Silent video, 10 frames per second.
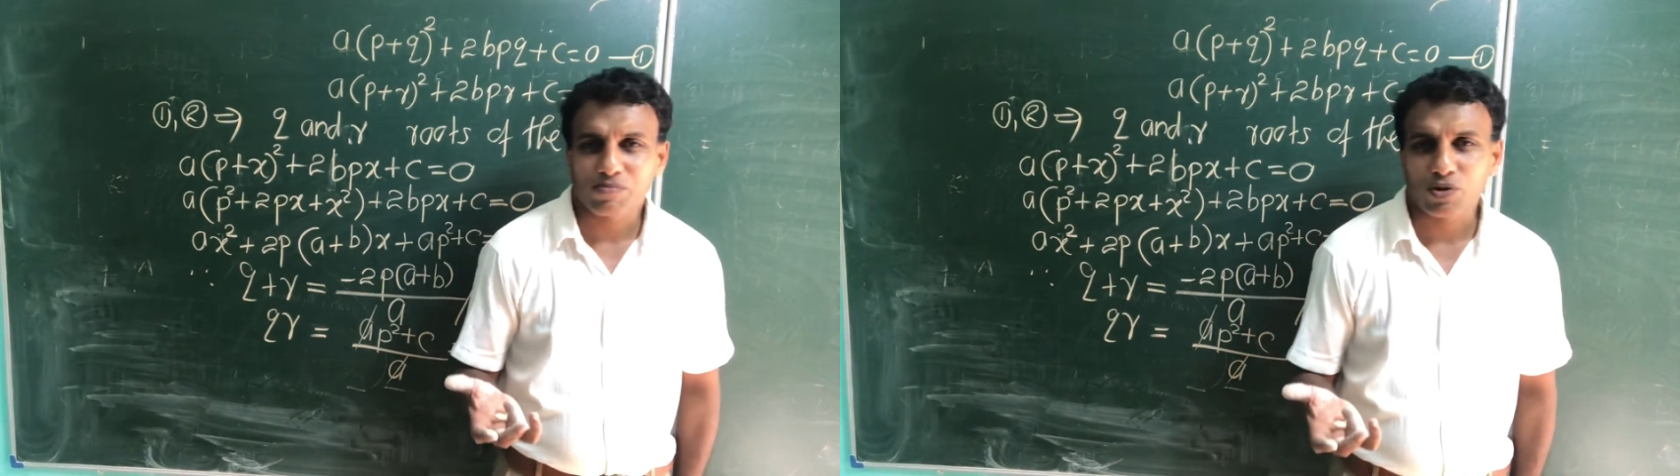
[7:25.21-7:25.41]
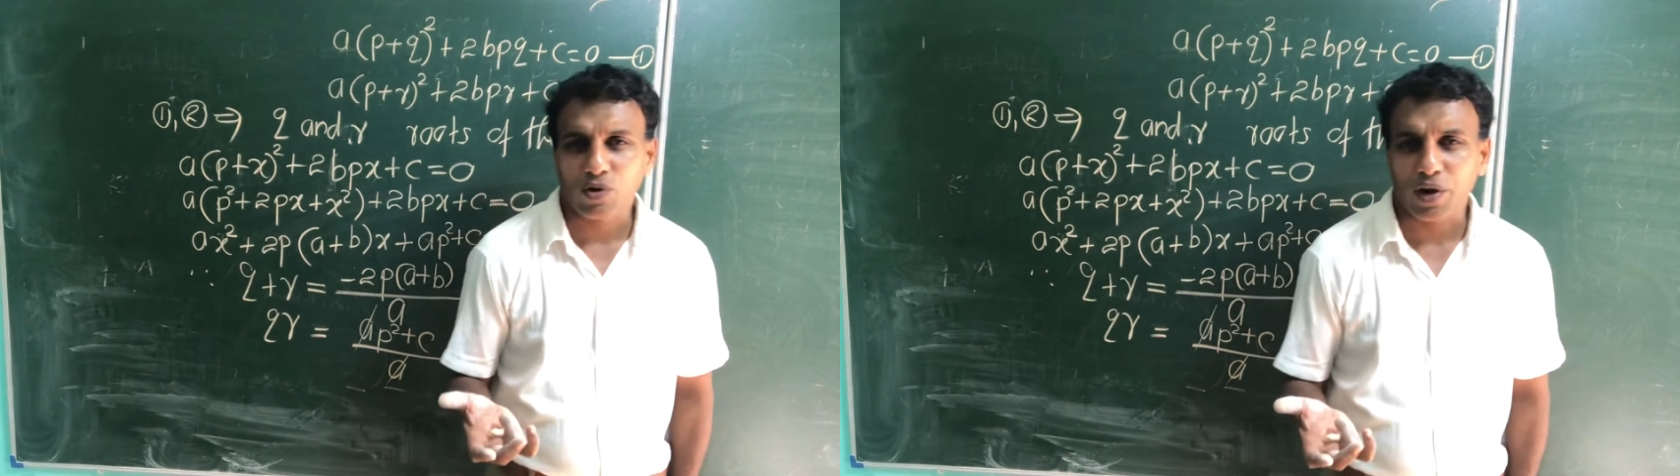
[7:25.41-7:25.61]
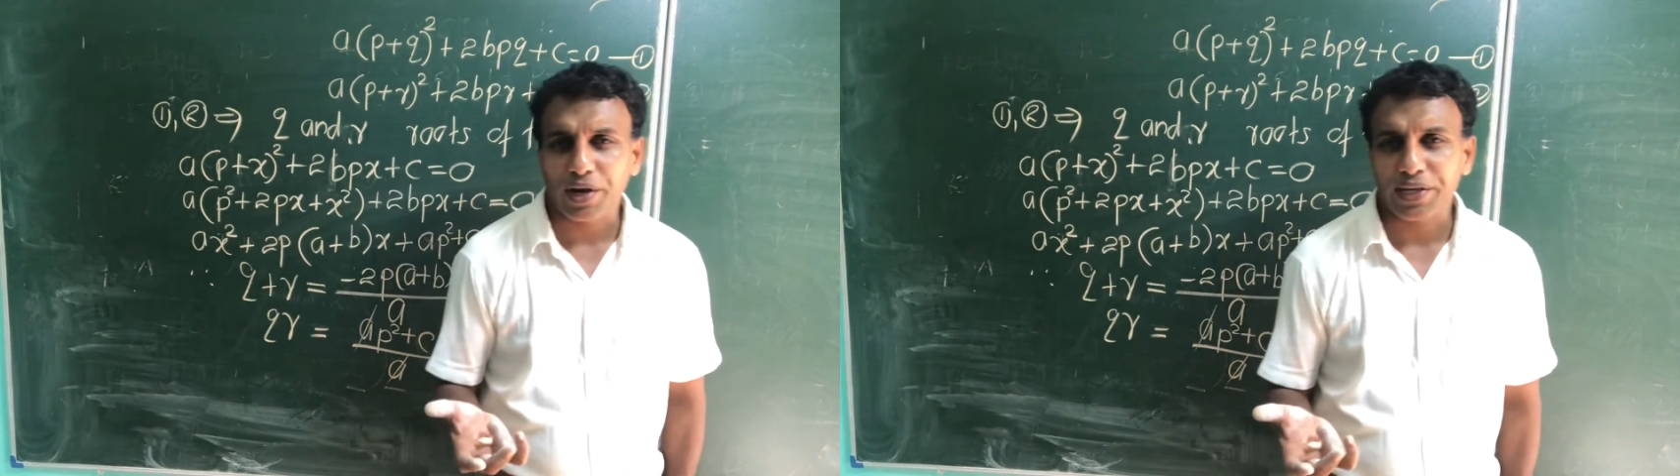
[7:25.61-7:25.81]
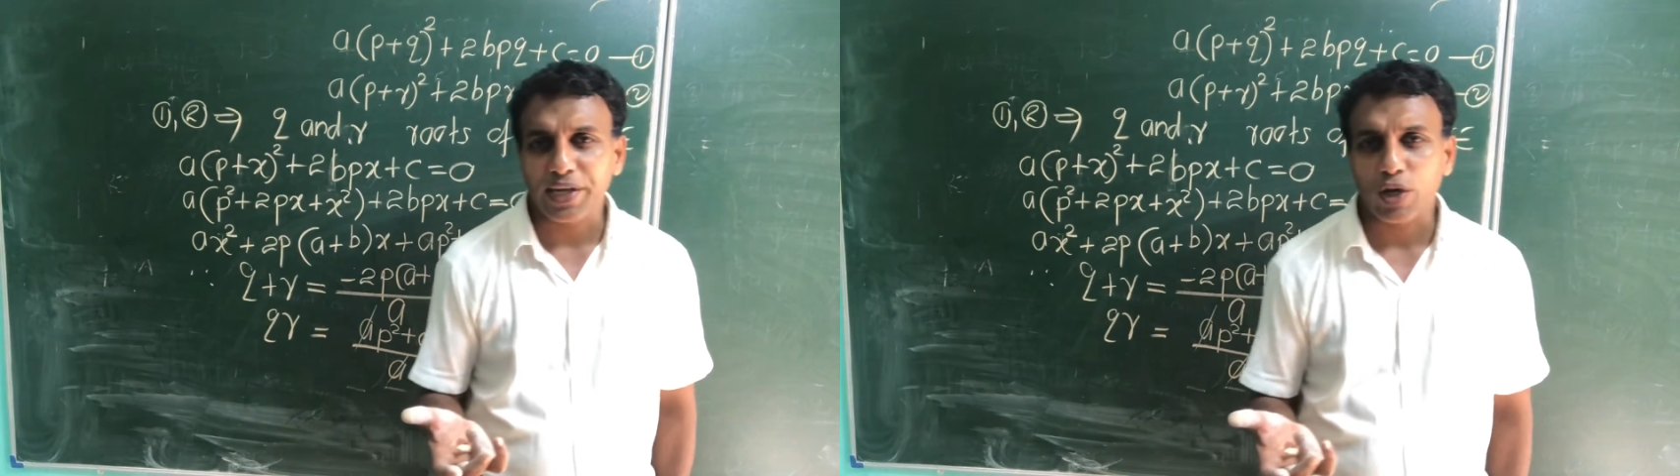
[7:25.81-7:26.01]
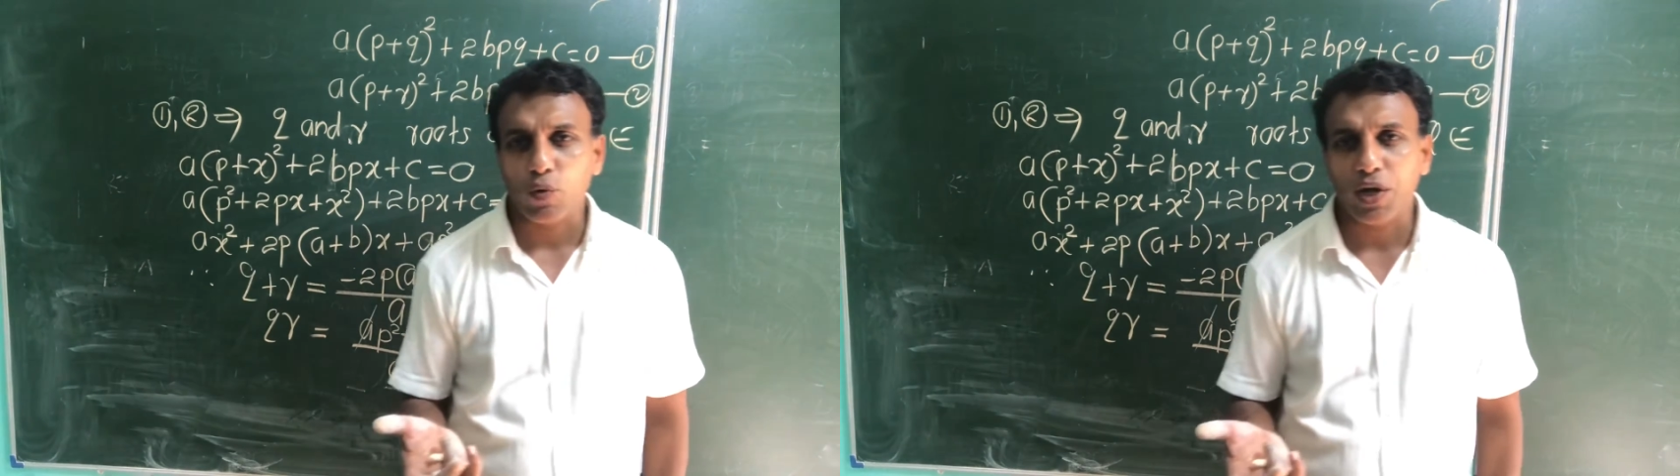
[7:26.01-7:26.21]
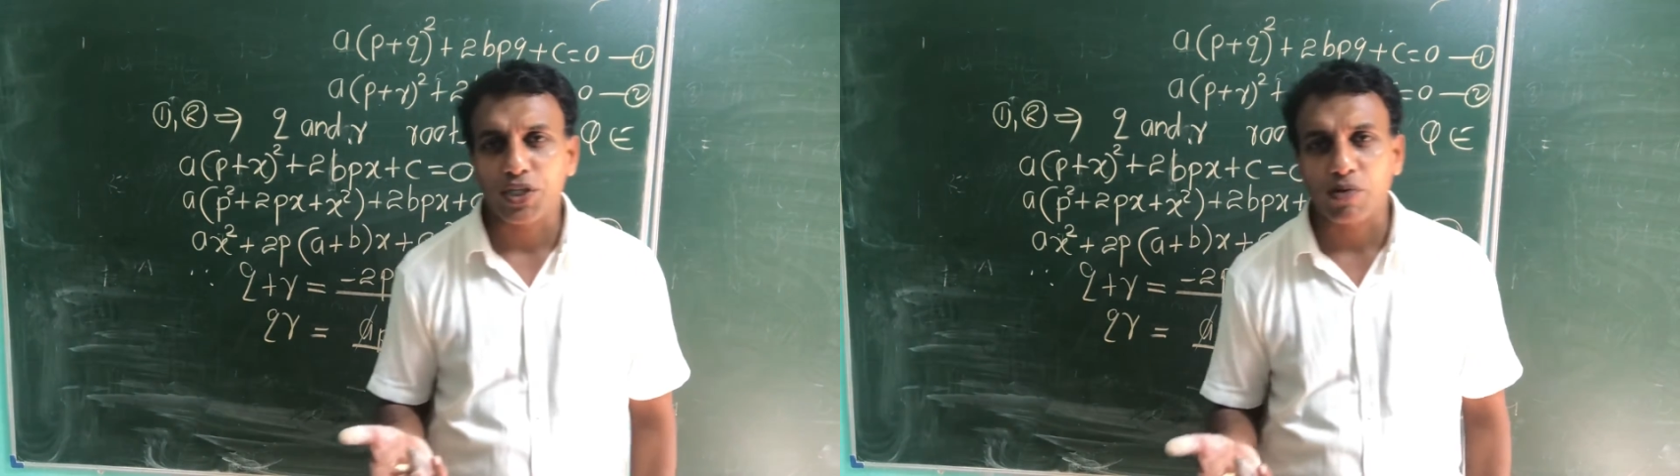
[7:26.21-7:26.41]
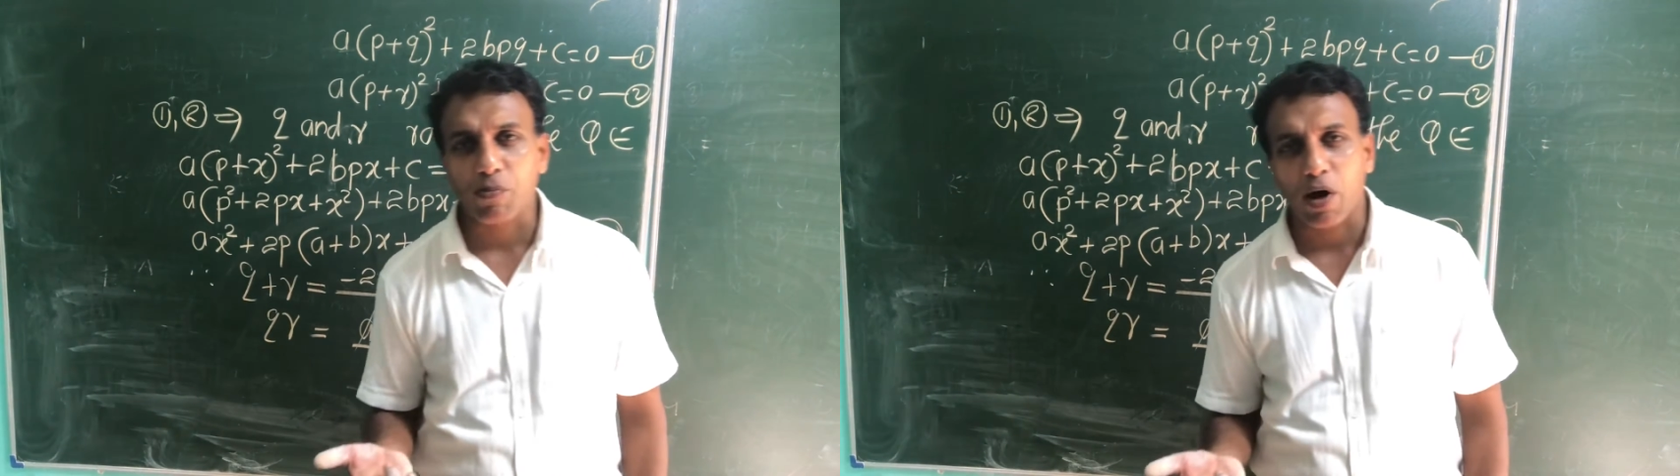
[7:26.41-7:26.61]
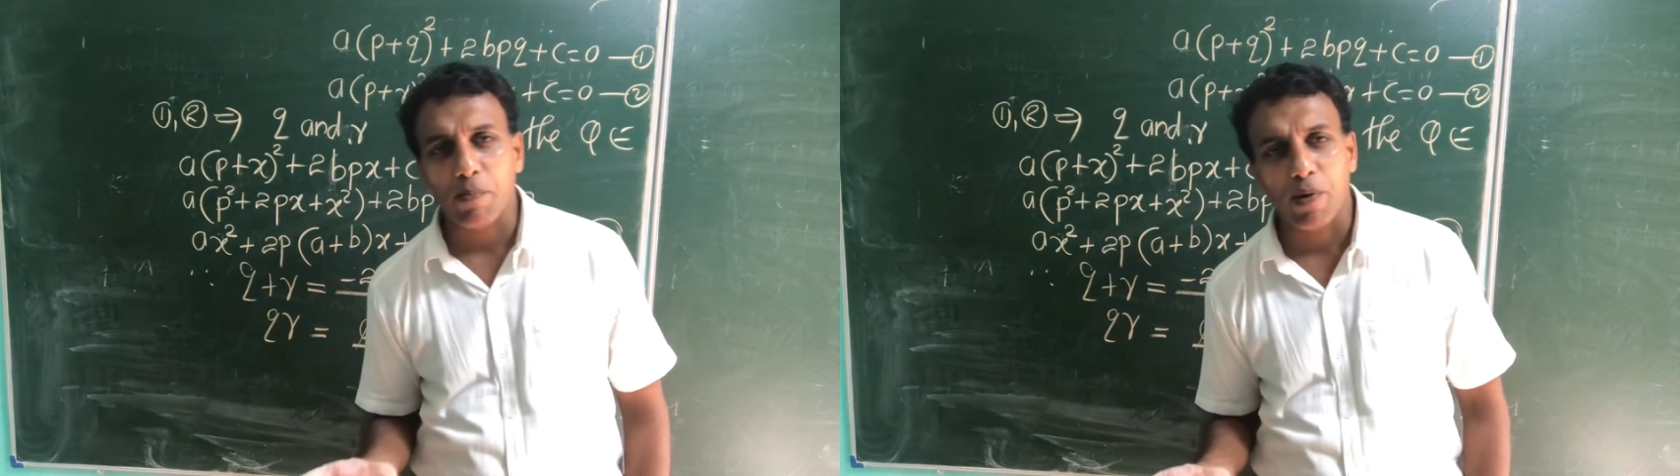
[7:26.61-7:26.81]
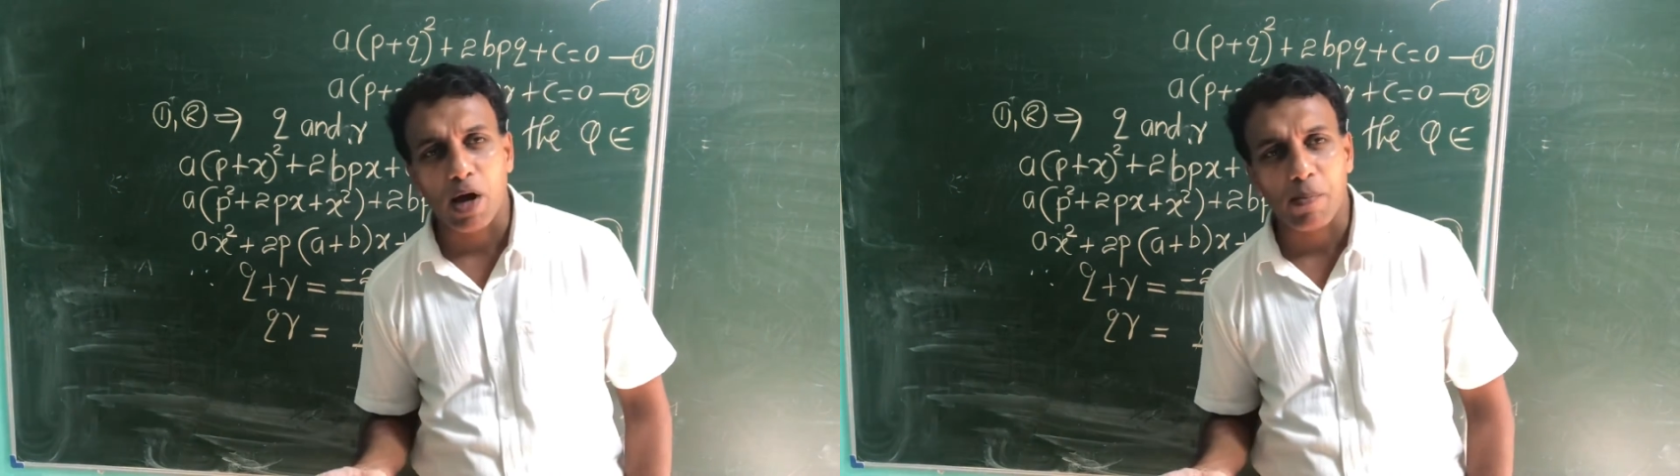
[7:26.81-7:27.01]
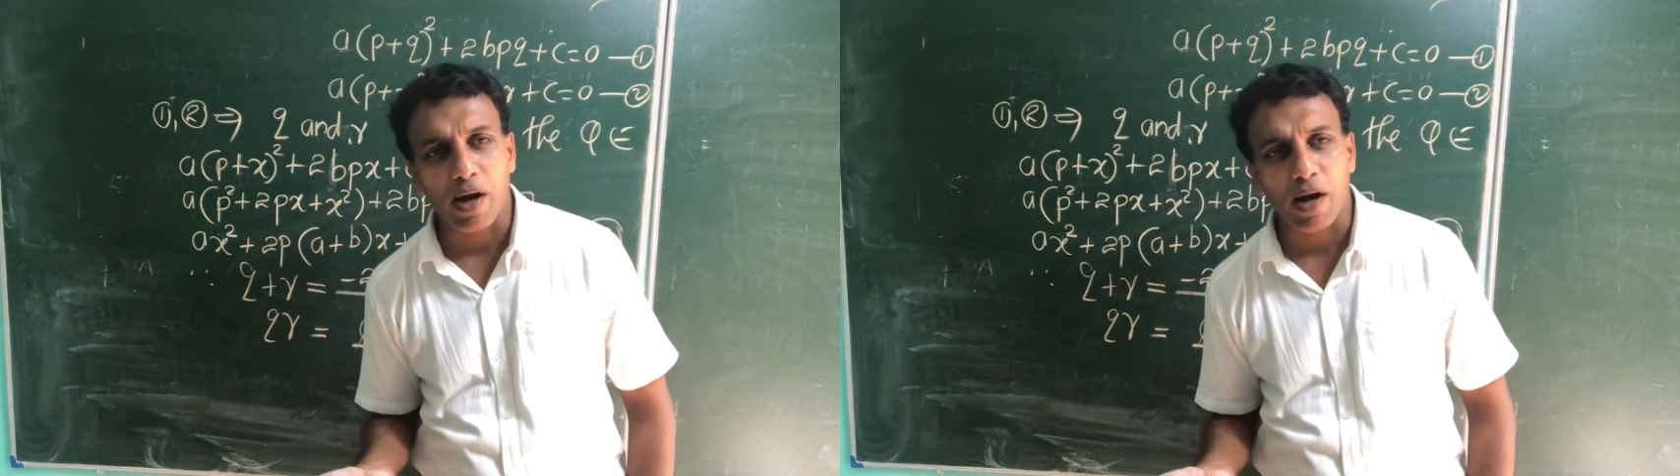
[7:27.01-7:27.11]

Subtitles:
quadratic equation problem,